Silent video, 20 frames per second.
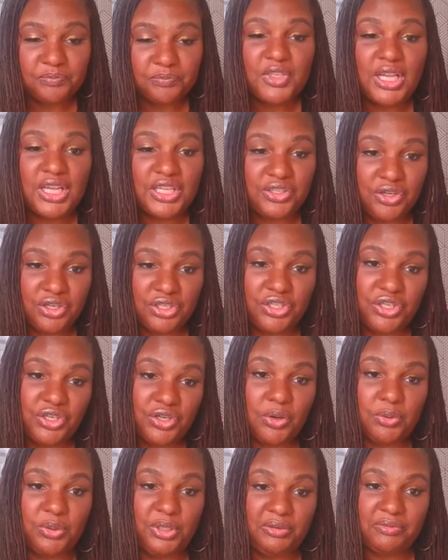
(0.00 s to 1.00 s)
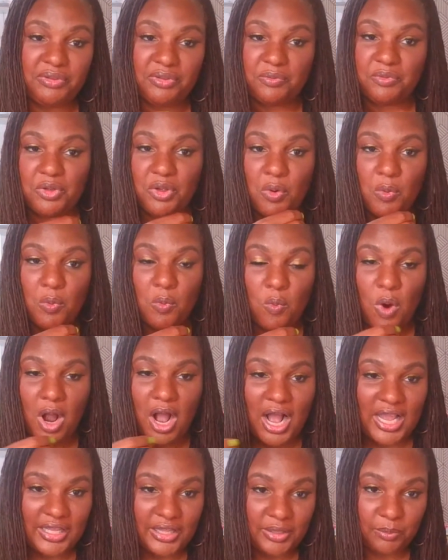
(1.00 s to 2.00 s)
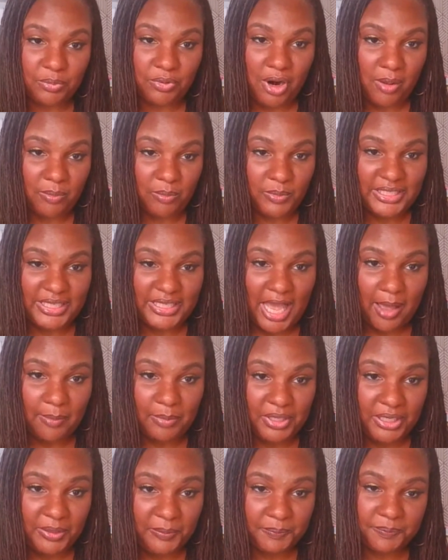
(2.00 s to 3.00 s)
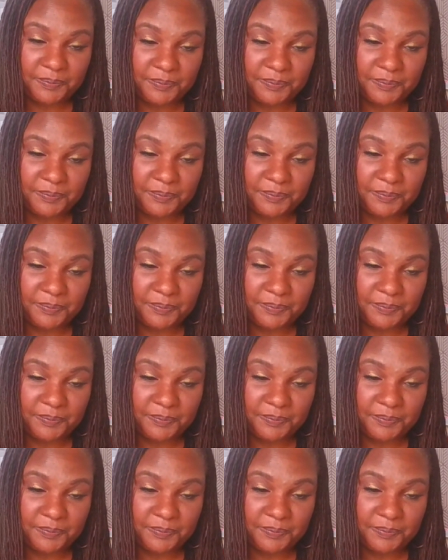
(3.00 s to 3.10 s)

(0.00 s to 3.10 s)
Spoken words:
It's good to know even why the problem is happening.